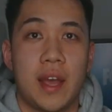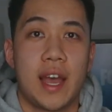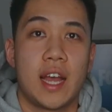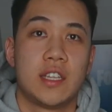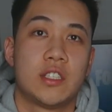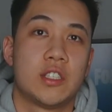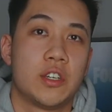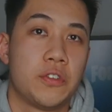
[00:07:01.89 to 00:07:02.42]
I'll
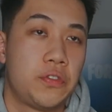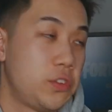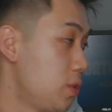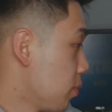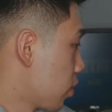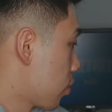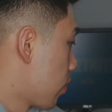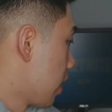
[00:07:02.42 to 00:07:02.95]
answer a
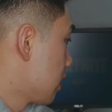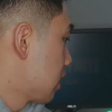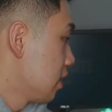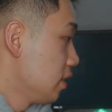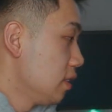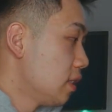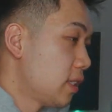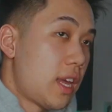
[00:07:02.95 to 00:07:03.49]
few more
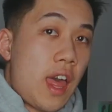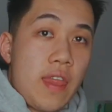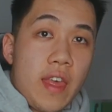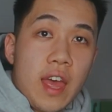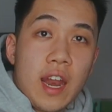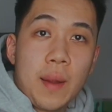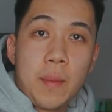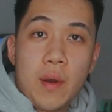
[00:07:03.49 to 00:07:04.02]
questions and
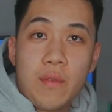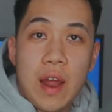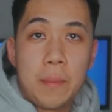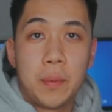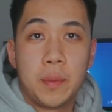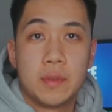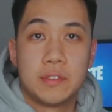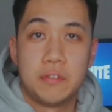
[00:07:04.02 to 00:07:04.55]
then I'm gonna
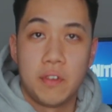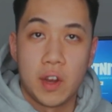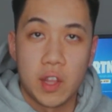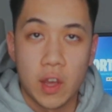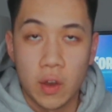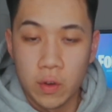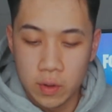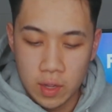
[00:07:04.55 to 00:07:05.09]
wrap up this
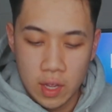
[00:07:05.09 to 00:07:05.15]
video.